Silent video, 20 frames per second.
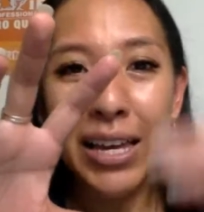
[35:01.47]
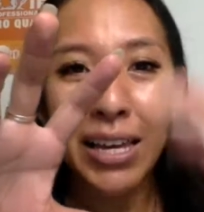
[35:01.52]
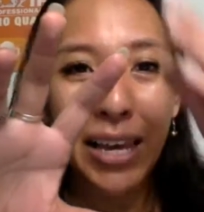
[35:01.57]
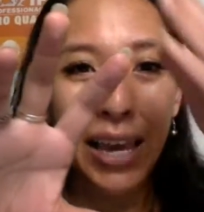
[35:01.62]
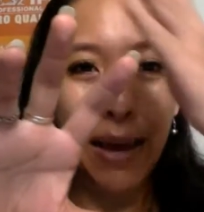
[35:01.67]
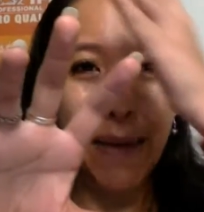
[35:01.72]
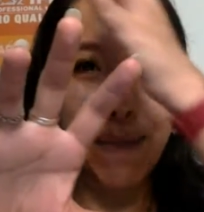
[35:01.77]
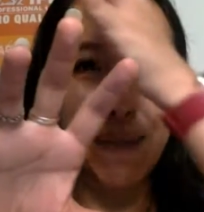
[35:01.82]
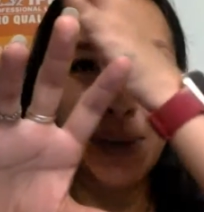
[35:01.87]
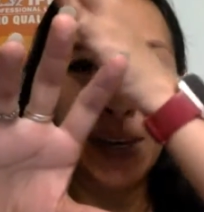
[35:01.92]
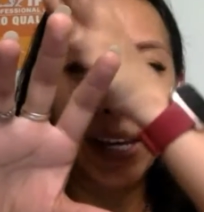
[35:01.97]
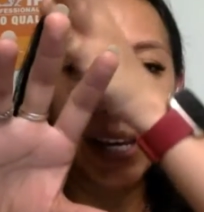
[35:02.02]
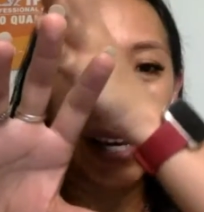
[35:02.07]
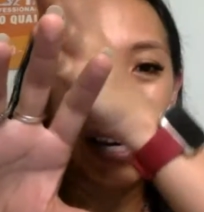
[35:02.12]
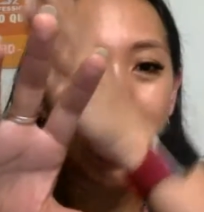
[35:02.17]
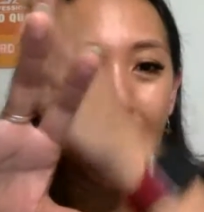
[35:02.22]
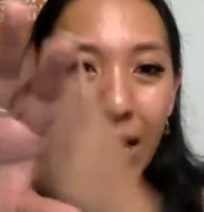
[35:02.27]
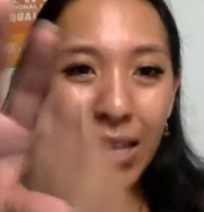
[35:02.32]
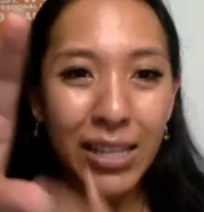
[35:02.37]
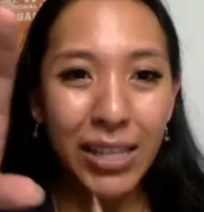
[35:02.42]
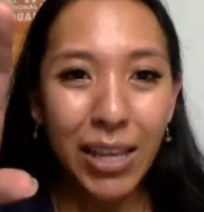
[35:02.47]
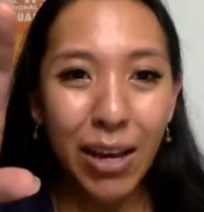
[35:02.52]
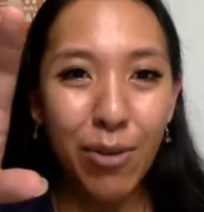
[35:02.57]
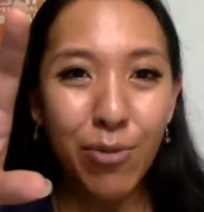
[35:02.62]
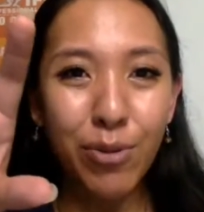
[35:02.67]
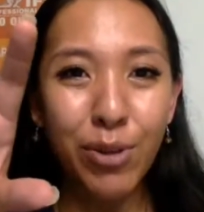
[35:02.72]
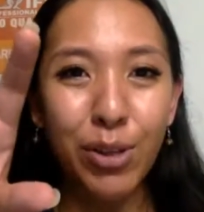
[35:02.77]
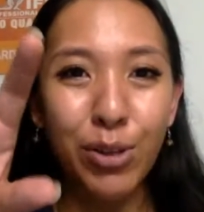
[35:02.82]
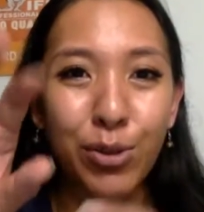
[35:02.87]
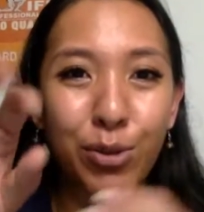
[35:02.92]
can be cut
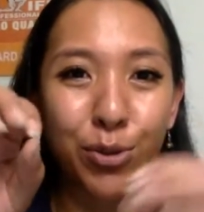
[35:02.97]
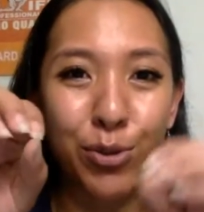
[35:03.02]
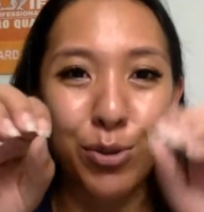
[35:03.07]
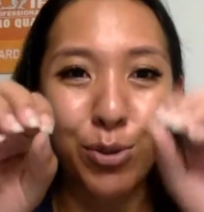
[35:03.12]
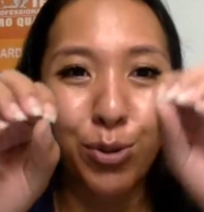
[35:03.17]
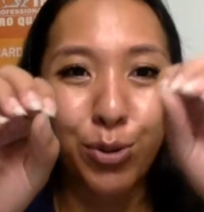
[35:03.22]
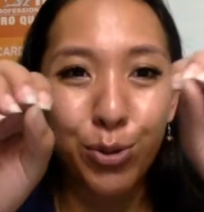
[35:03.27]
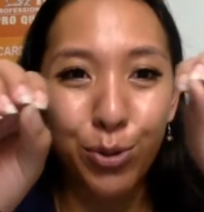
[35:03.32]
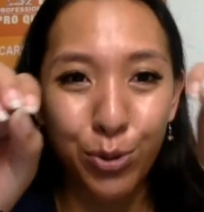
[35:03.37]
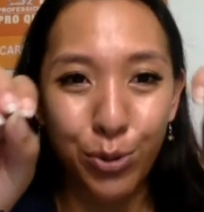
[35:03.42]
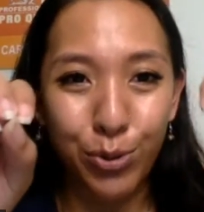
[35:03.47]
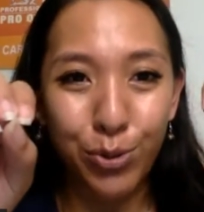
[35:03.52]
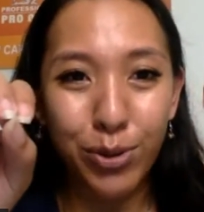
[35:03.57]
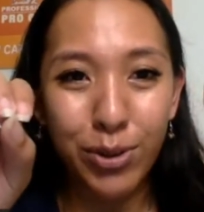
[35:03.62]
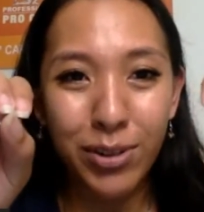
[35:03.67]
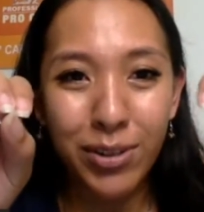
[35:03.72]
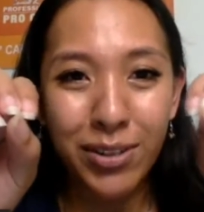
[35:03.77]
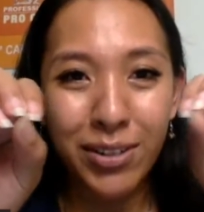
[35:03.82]
down into two.